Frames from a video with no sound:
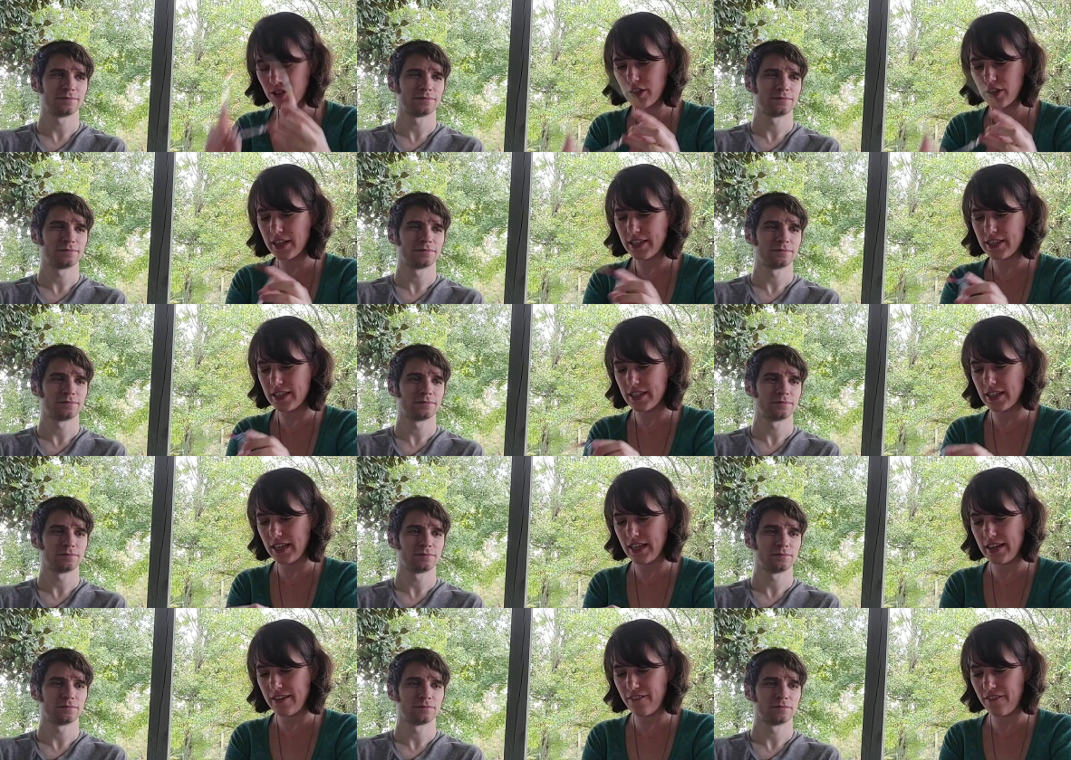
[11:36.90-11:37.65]
Speaker 1: tried to
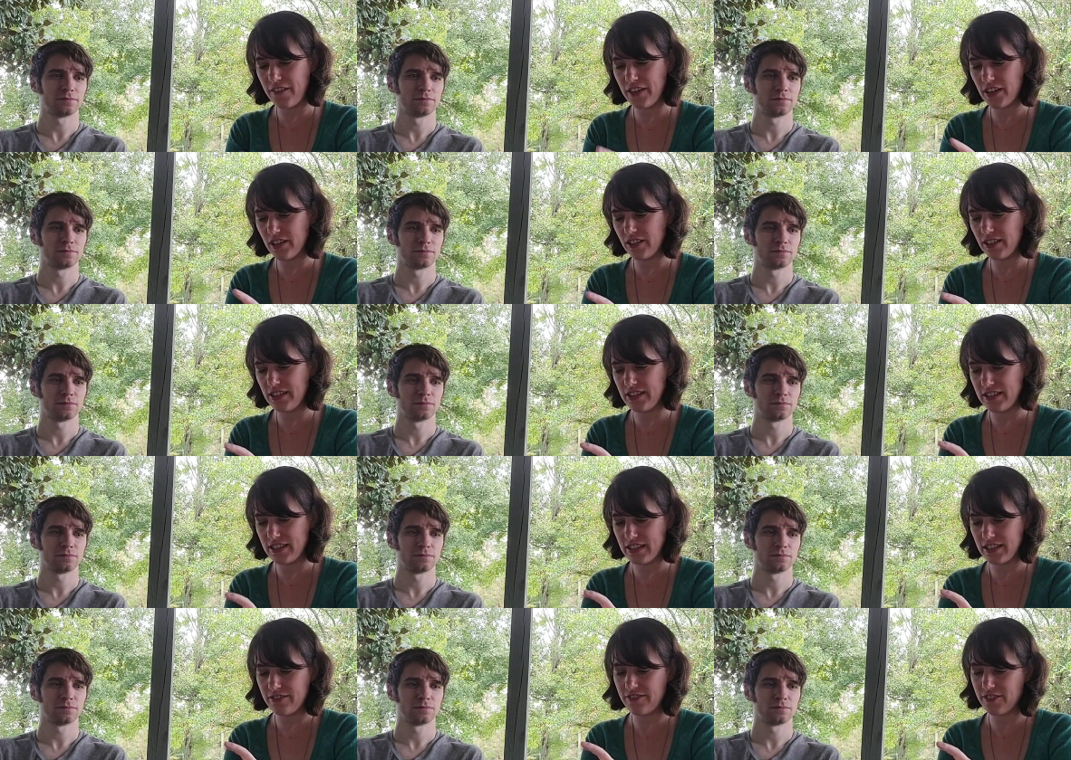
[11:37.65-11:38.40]
get fairly
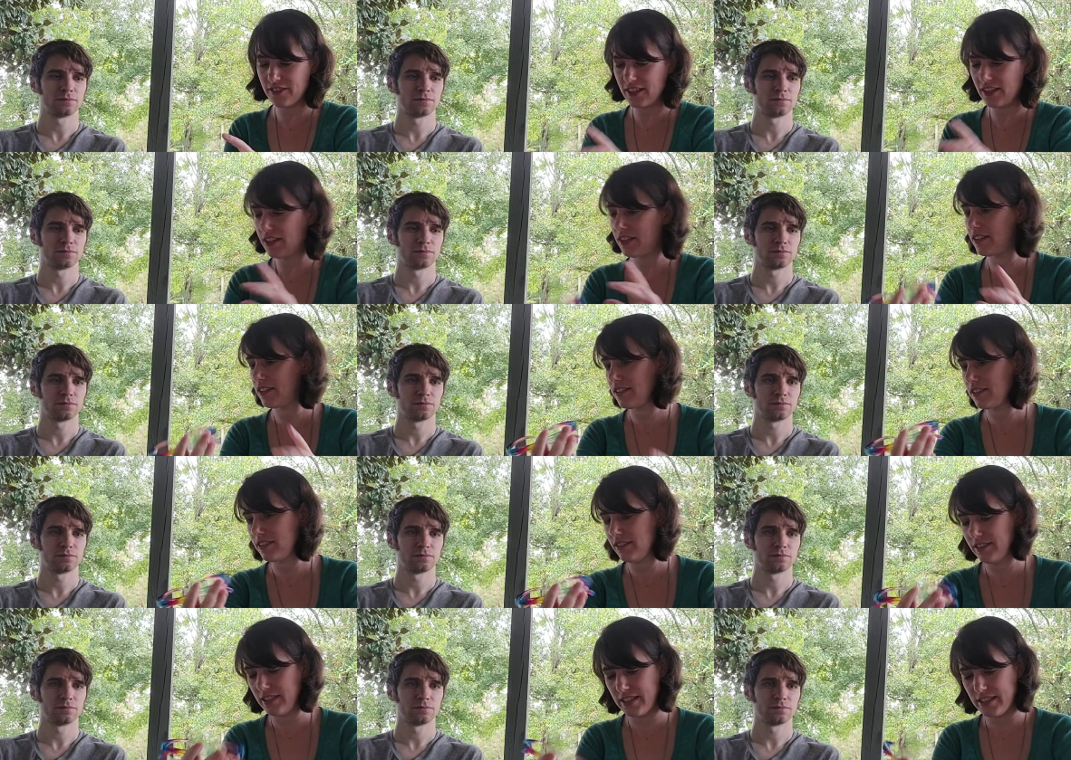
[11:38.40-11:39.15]
different
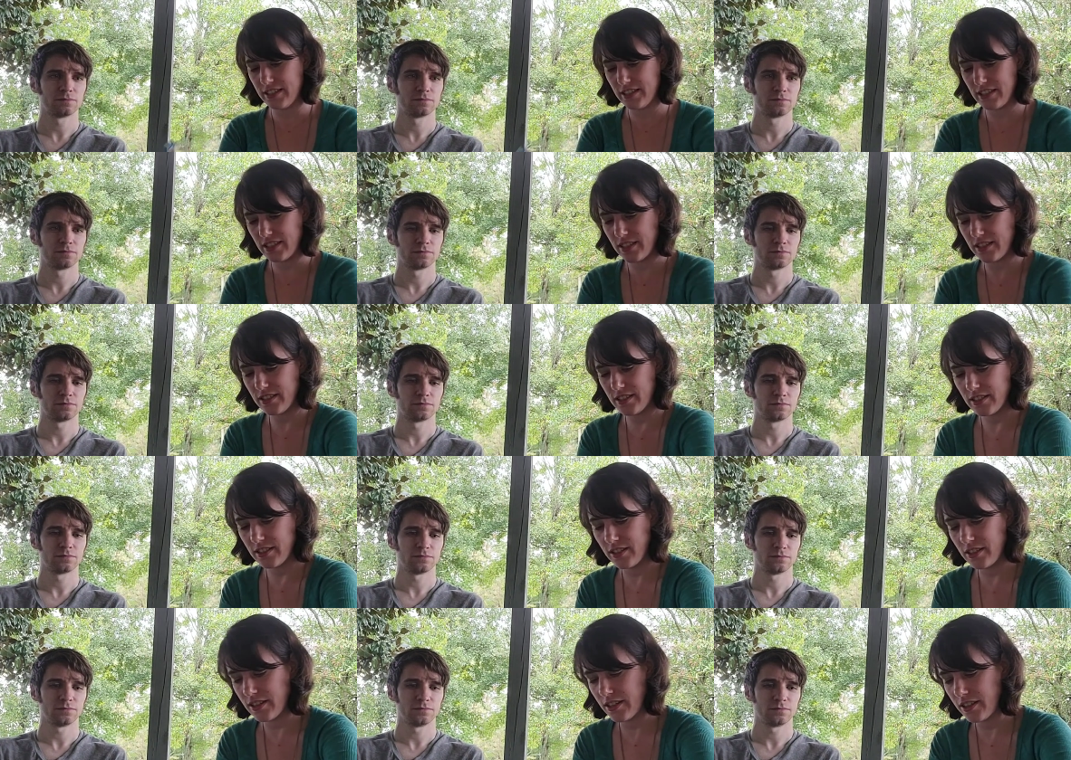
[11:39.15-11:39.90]
lenses,
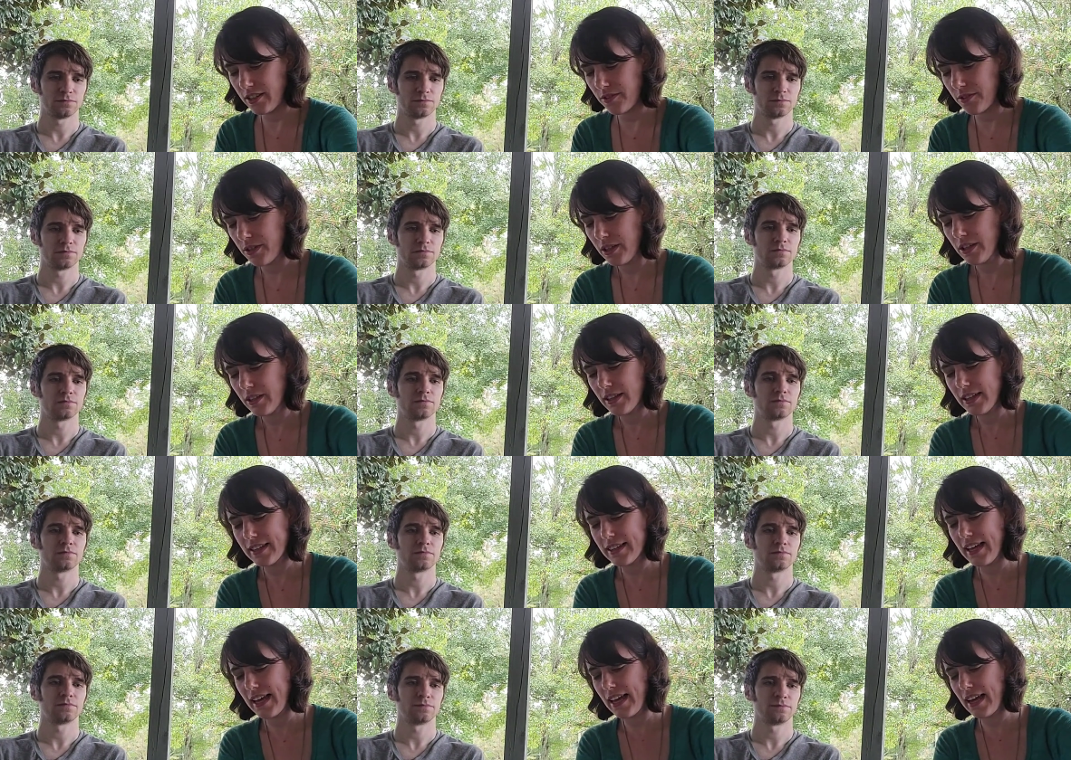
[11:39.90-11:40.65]
you know?
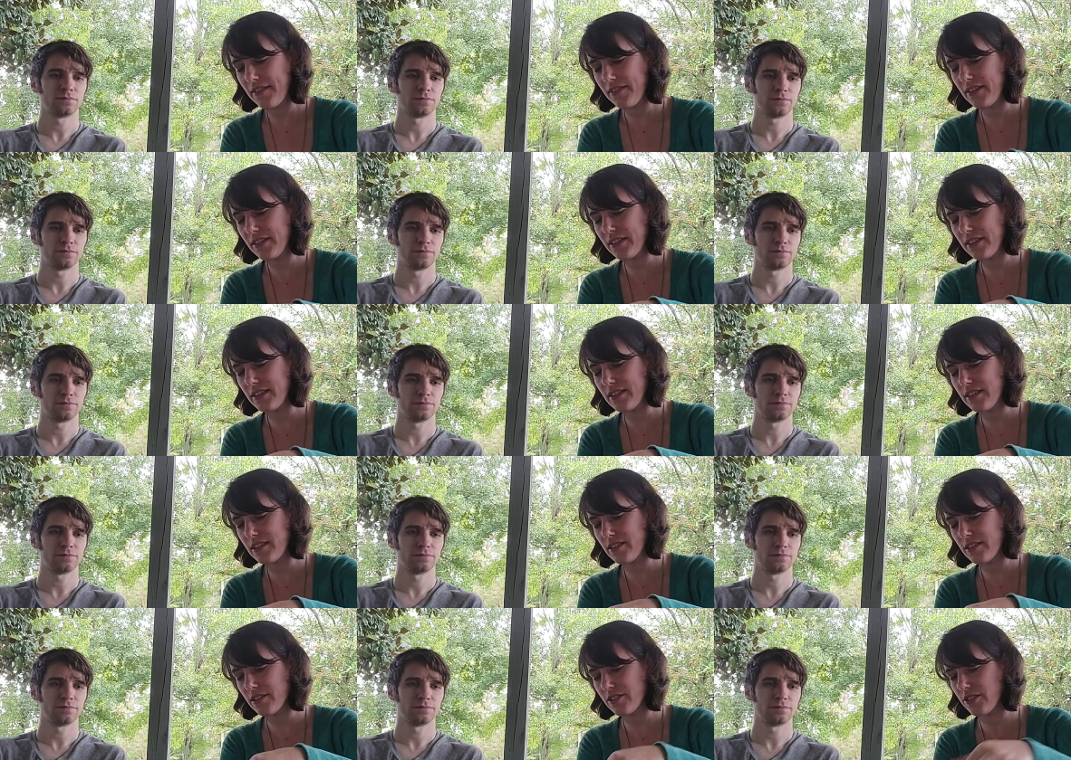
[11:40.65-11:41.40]
Like, the heavy
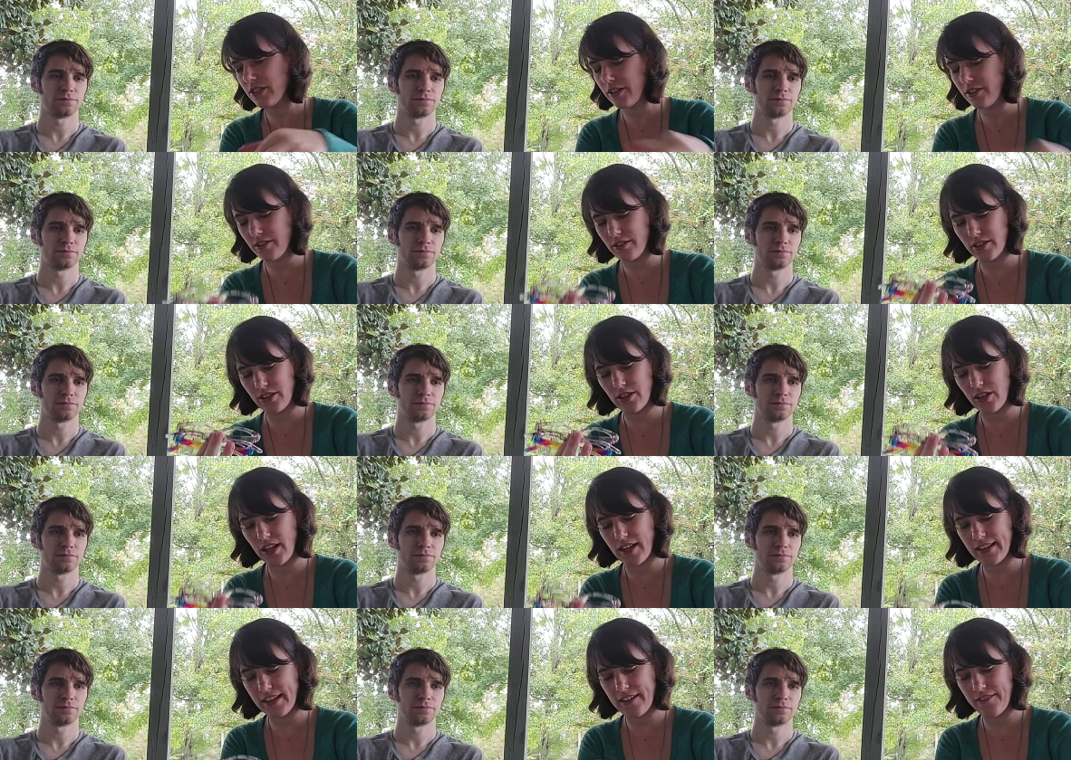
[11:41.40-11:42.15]
lenses are generally
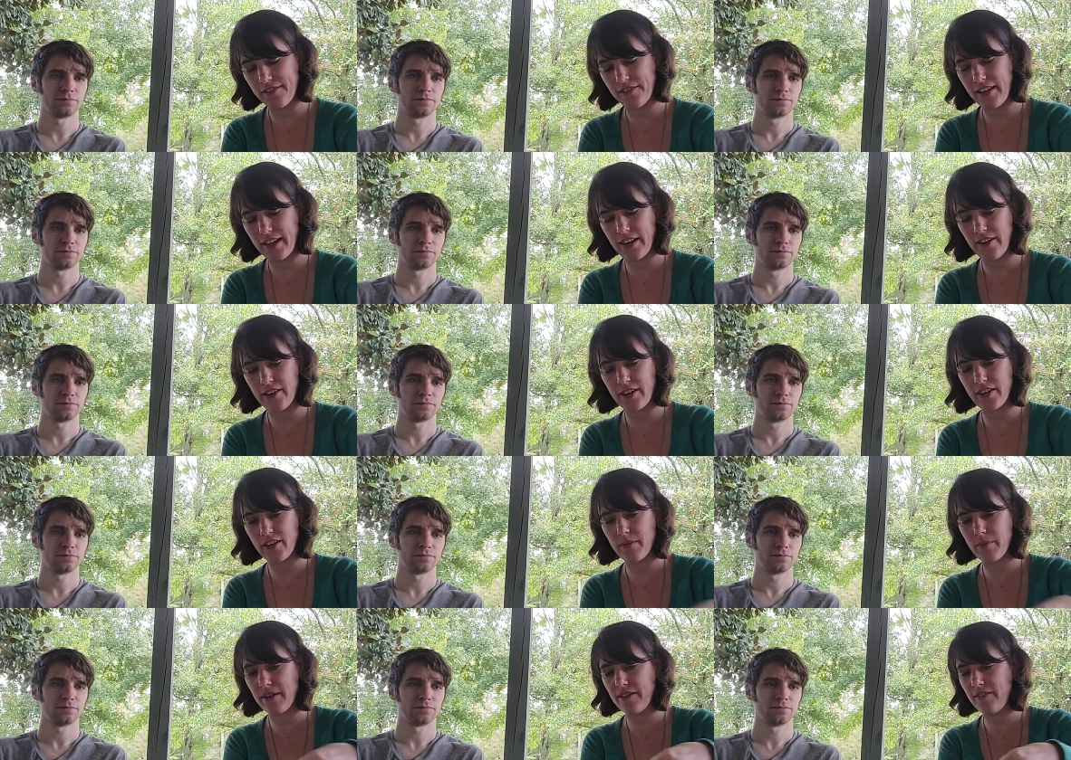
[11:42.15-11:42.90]
not that
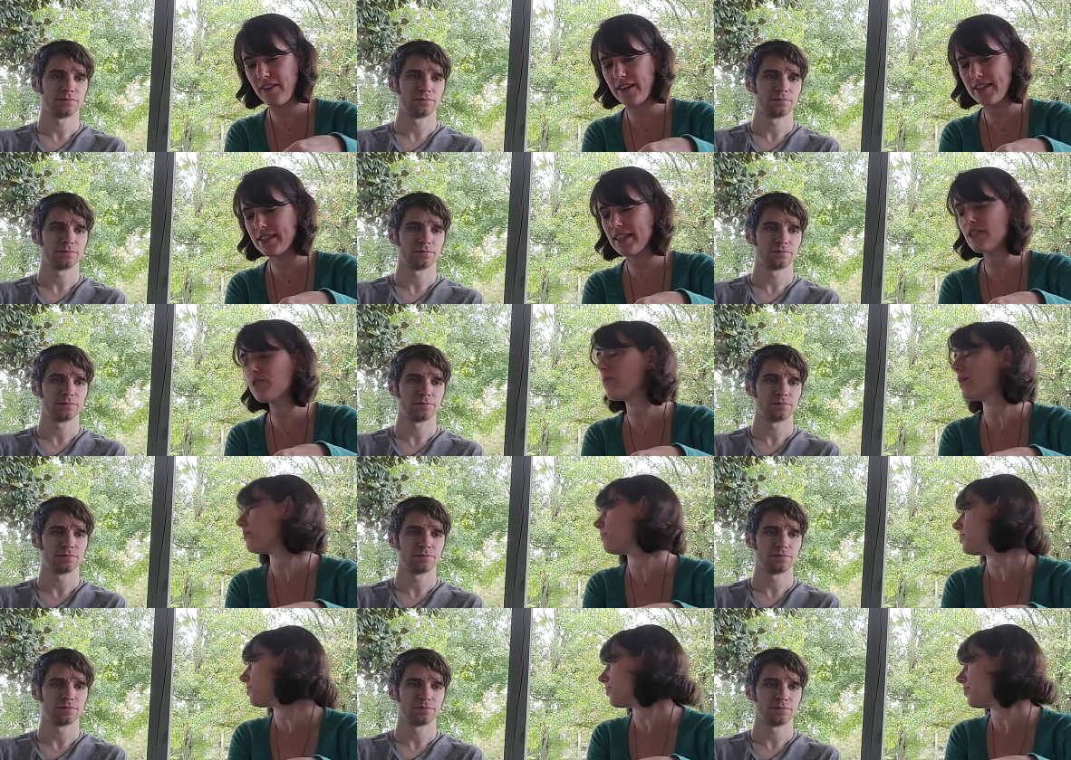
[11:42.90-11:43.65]
flattering on my face. That's why
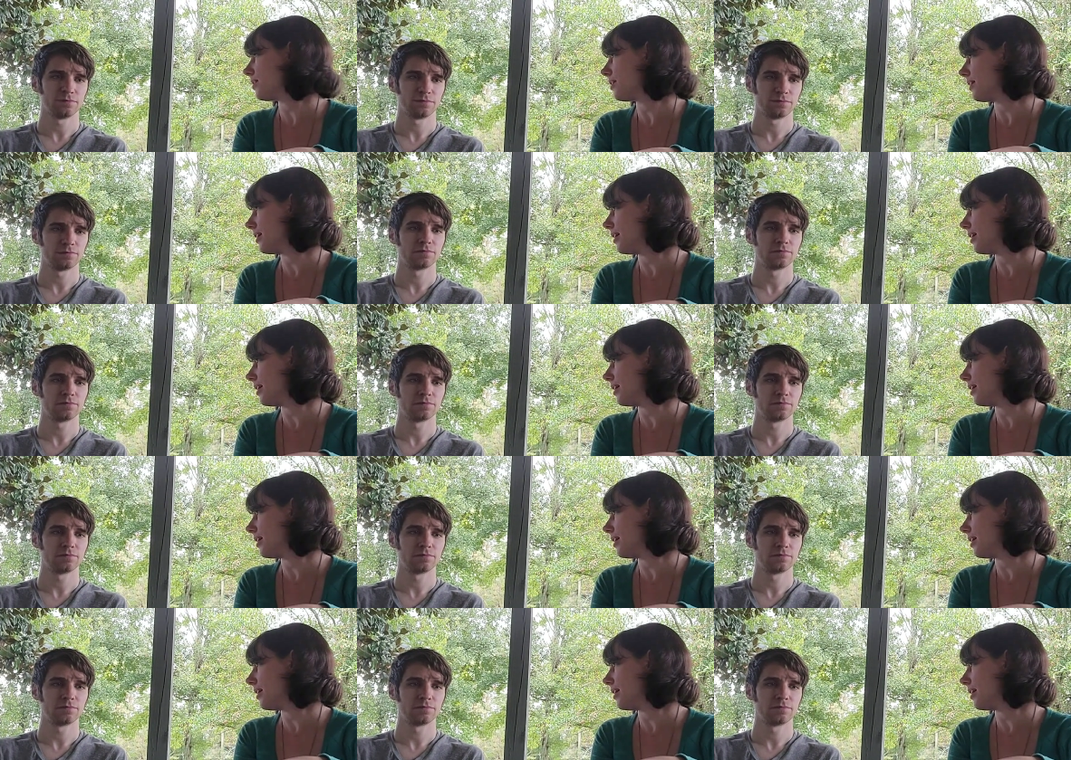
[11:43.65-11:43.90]
I'm still gonna